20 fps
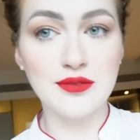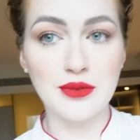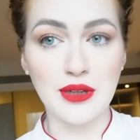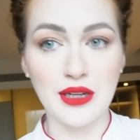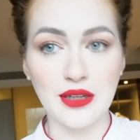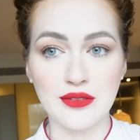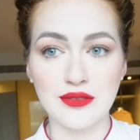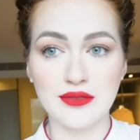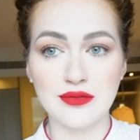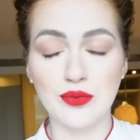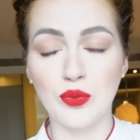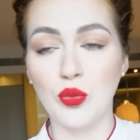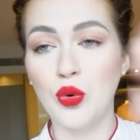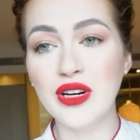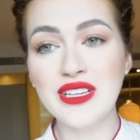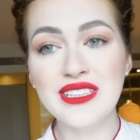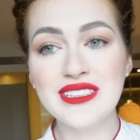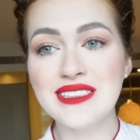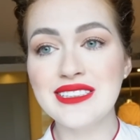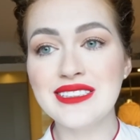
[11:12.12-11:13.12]
well,
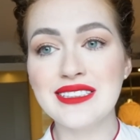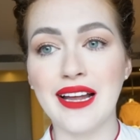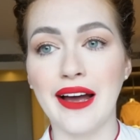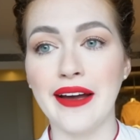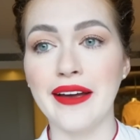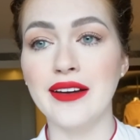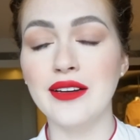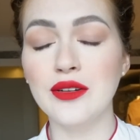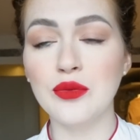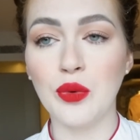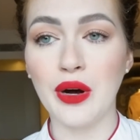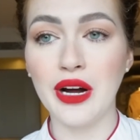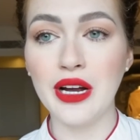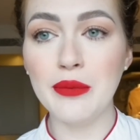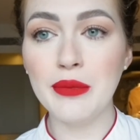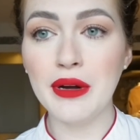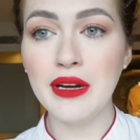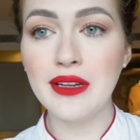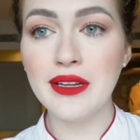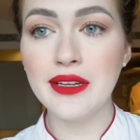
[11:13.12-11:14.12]
what is this light? And why
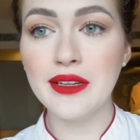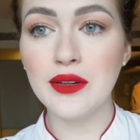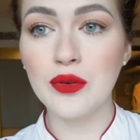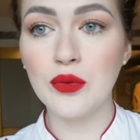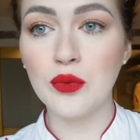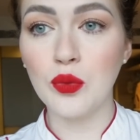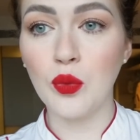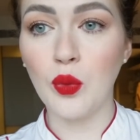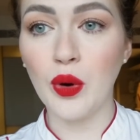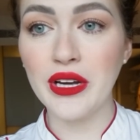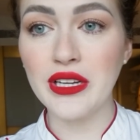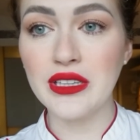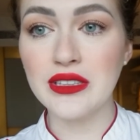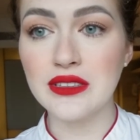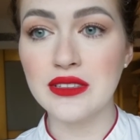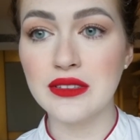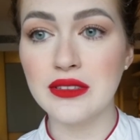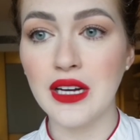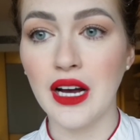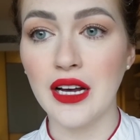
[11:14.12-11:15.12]
am I like white
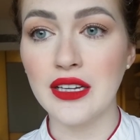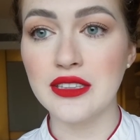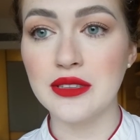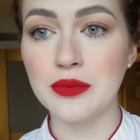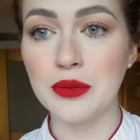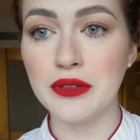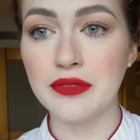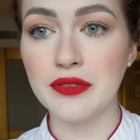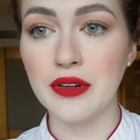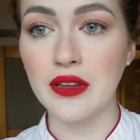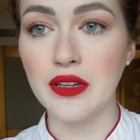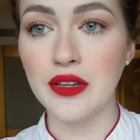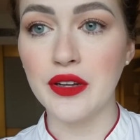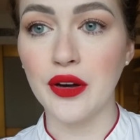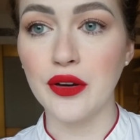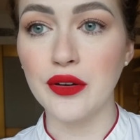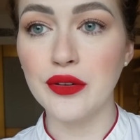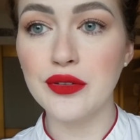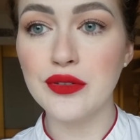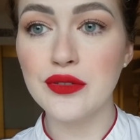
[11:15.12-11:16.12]
as Casper the Friendly
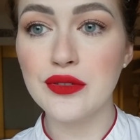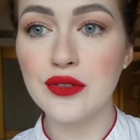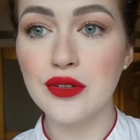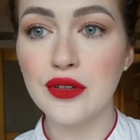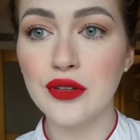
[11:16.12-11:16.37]
Ghost?